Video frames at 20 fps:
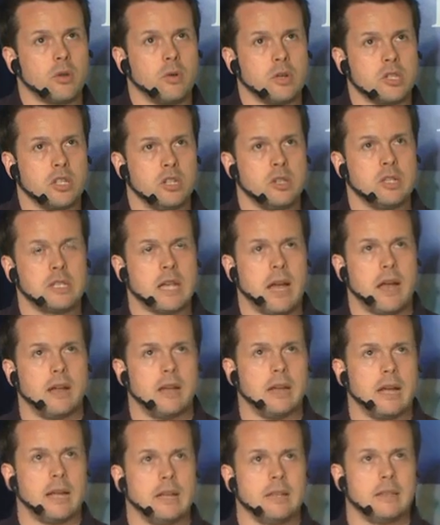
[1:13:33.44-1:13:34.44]
the question is,
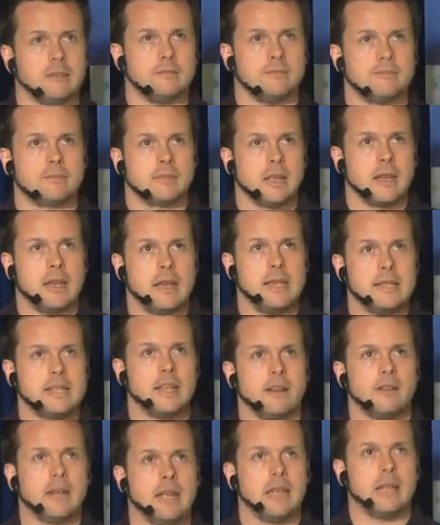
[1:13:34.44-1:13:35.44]
uh, uh is
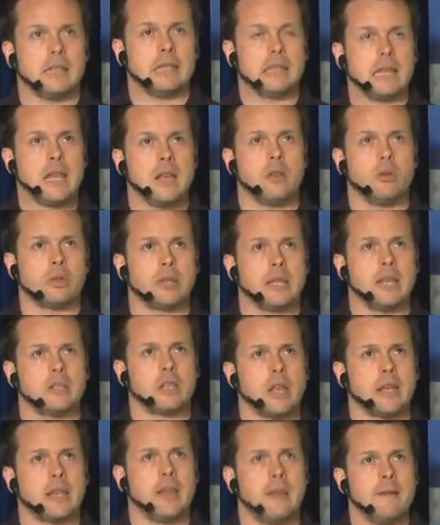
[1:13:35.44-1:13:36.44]
there any legal thing?
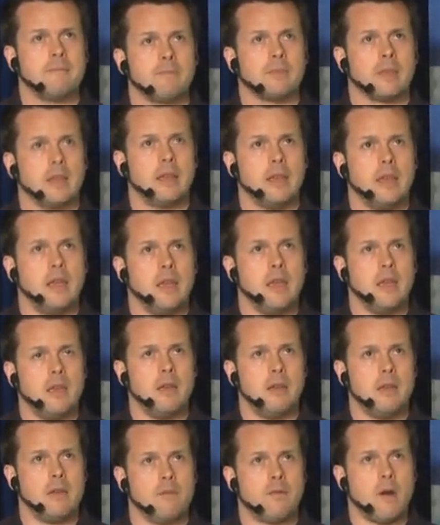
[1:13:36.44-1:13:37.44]
Like,
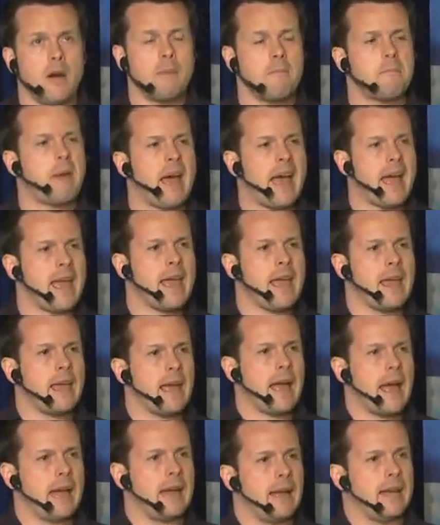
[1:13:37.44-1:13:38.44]
if I'm
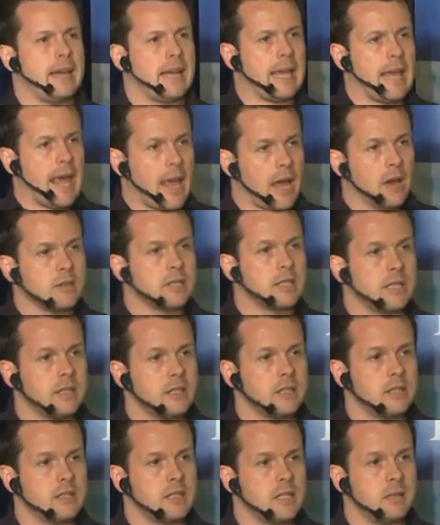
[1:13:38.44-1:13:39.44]
paying a, an
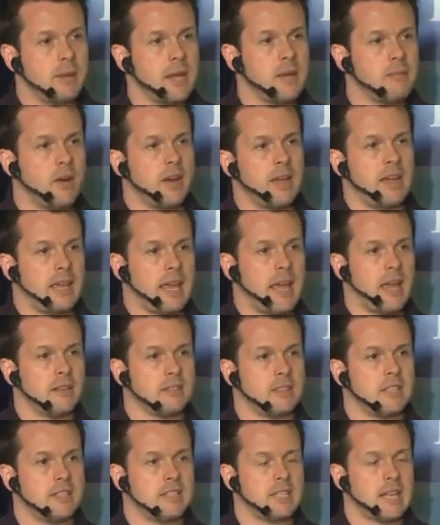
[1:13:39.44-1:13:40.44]
accountant to be my
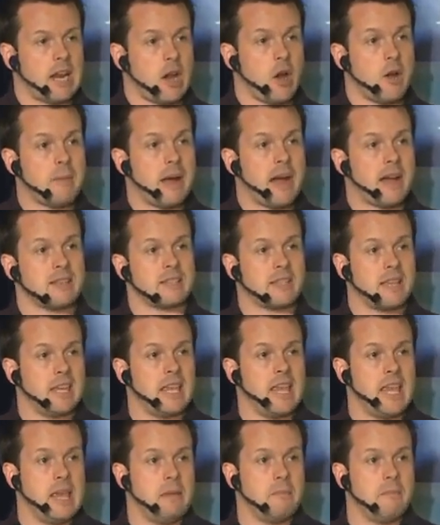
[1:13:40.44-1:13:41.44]
accountant and I'm asking
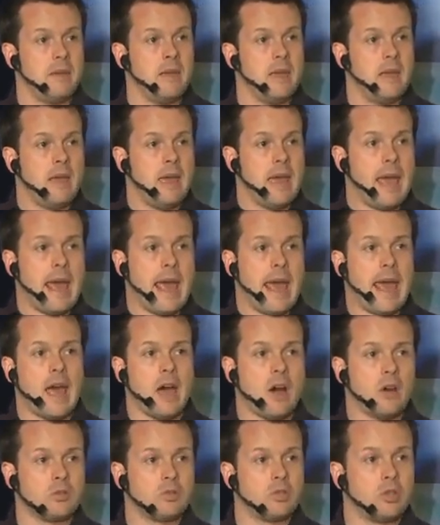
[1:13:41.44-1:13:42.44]
him
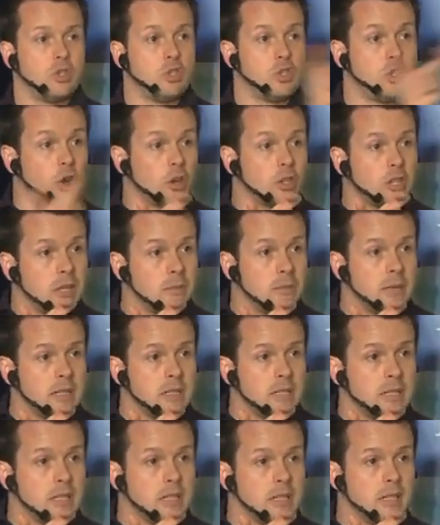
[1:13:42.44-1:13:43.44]
how to
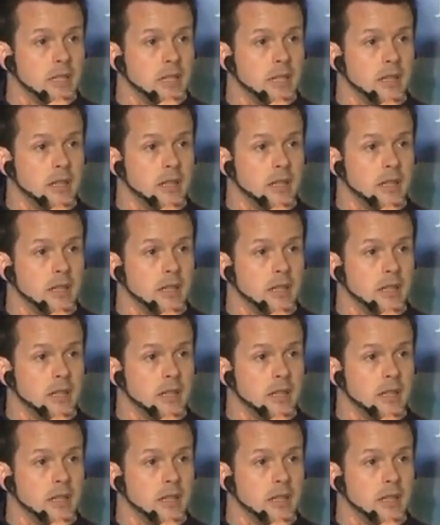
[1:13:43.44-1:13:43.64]
document.